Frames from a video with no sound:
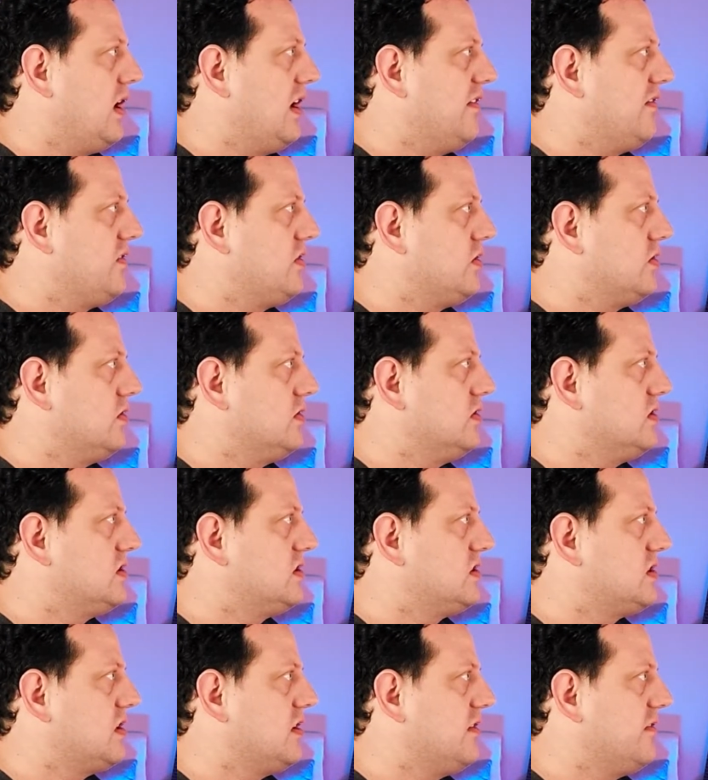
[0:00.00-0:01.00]
I've done
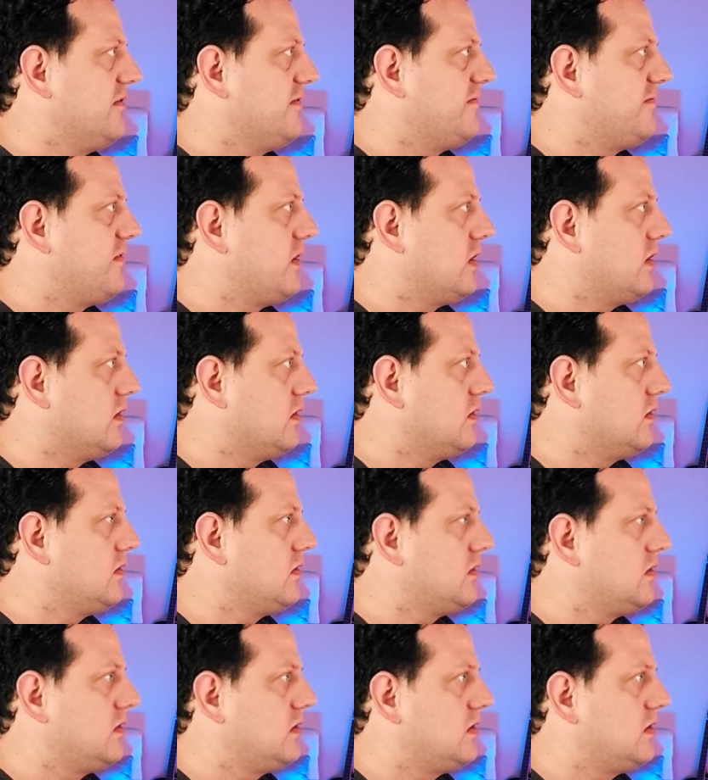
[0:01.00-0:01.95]
so far.